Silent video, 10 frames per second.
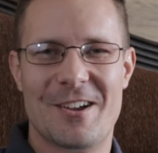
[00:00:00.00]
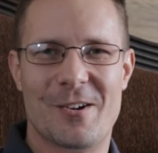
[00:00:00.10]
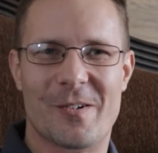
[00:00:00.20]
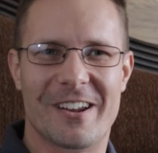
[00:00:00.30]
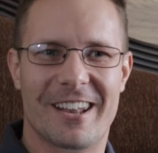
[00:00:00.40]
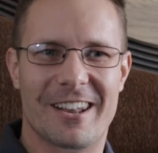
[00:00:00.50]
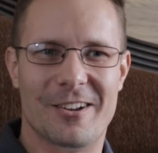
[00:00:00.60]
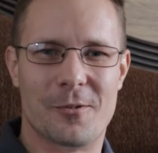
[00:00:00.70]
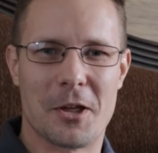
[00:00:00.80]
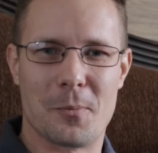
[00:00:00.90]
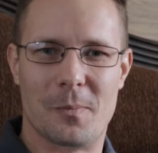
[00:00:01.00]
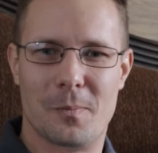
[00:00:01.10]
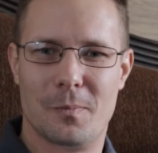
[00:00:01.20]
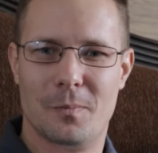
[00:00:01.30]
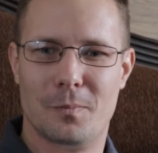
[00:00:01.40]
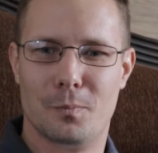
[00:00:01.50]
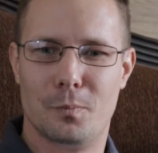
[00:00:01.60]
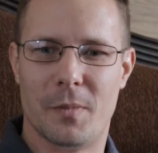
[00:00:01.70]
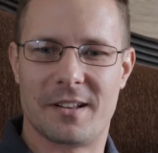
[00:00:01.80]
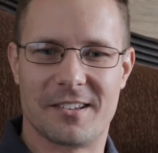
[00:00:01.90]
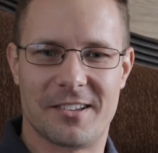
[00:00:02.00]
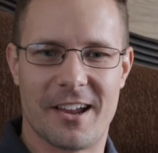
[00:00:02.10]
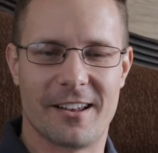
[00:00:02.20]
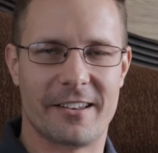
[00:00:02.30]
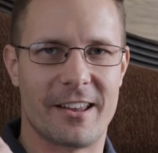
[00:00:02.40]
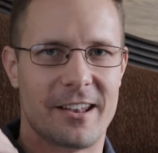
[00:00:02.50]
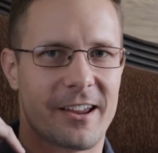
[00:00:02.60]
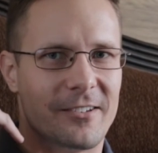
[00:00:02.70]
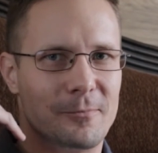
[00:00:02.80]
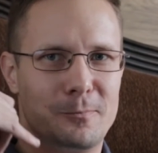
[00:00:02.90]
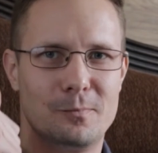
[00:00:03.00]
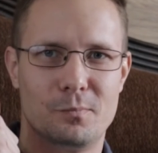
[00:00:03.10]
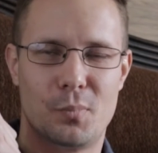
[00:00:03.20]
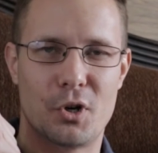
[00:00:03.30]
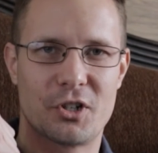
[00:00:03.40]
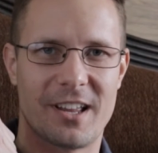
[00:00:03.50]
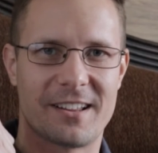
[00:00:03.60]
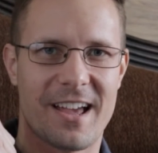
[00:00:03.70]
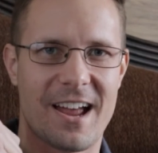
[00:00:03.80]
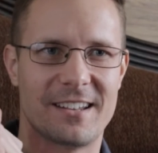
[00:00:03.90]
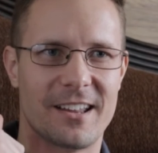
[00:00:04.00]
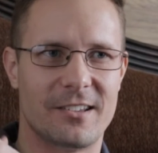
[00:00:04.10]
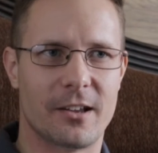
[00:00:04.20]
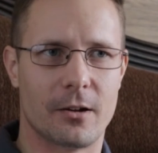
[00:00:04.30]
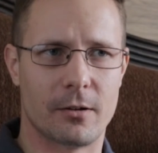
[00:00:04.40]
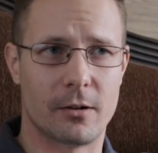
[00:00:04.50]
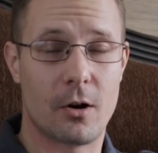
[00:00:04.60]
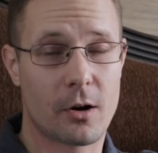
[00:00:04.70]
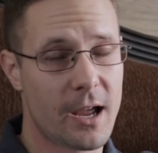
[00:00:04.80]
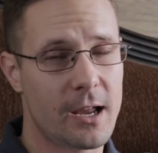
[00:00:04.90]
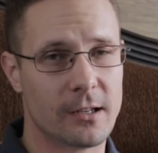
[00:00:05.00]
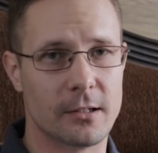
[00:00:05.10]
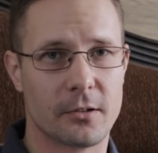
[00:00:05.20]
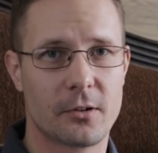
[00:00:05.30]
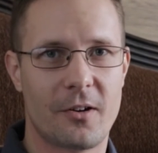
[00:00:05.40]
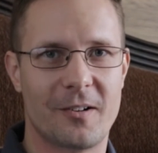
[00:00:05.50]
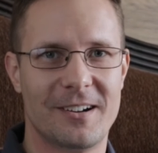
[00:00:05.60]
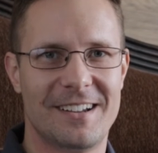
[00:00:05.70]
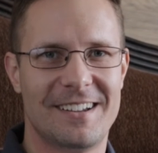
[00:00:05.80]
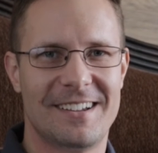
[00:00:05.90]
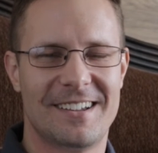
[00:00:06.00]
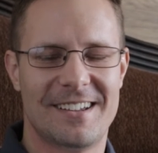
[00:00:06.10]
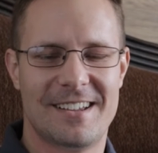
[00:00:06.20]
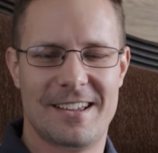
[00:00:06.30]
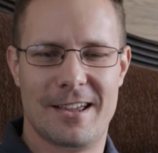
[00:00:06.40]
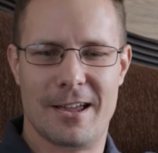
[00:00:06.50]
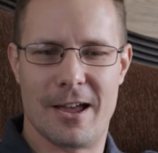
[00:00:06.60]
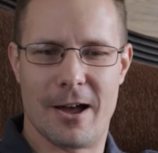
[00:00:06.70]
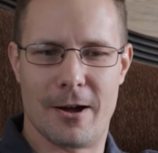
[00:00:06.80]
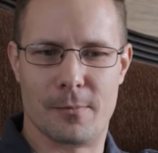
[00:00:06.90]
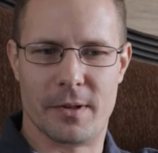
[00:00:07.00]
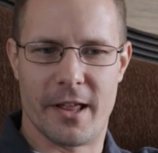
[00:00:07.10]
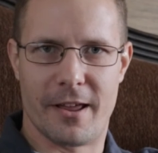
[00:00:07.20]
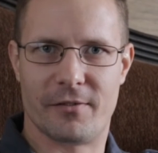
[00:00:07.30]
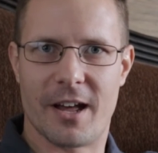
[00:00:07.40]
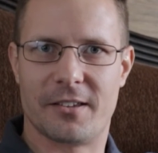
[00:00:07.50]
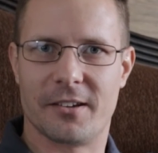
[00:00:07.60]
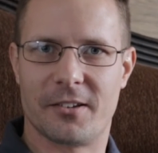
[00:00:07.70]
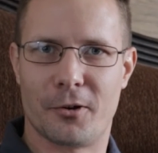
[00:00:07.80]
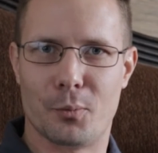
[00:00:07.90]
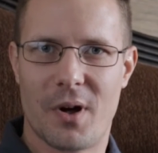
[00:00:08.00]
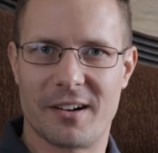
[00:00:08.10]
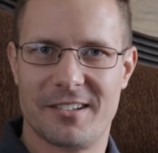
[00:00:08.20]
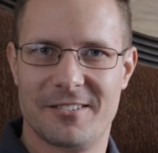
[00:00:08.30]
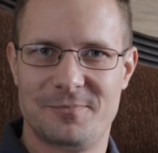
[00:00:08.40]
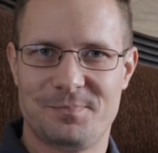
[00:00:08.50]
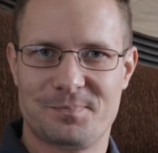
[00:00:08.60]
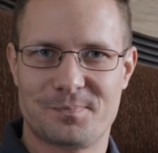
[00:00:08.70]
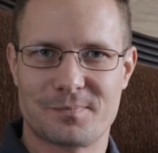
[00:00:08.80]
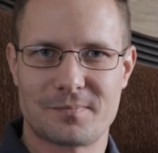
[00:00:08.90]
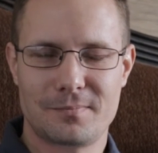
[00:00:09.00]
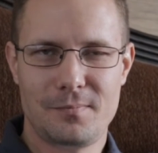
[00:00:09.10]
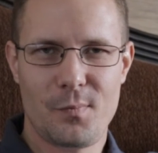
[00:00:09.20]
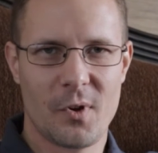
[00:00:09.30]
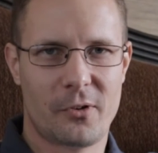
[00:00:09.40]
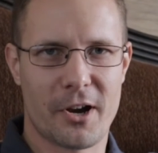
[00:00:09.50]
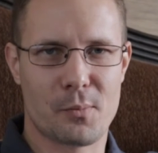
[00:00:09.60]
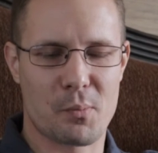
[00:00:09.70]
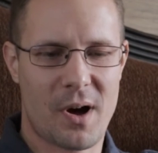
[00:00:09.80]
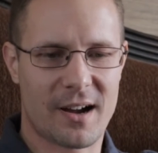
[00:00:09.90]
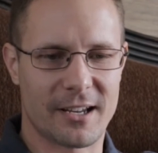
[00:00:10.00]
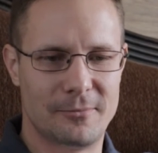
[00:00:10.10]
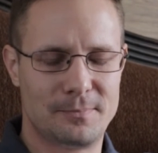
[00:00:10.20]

when I make the sale, and then I push like that and they say, oh, okay, let's go. And then I've got $600 right in my pocket.